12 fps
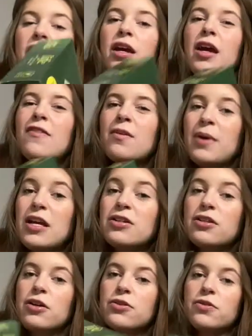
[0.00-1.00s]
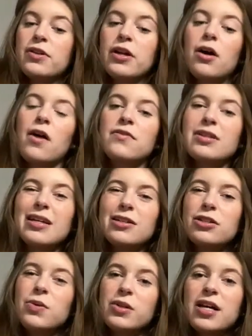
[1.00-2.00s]
if the pages aren't too thin, I'll have to like
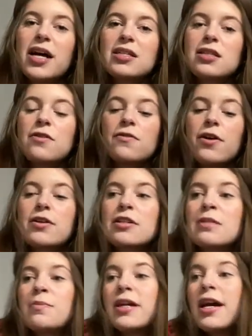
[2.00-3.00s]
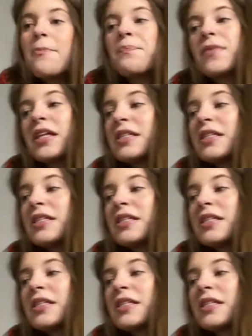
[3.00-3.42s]
do a test first. But yeah, that's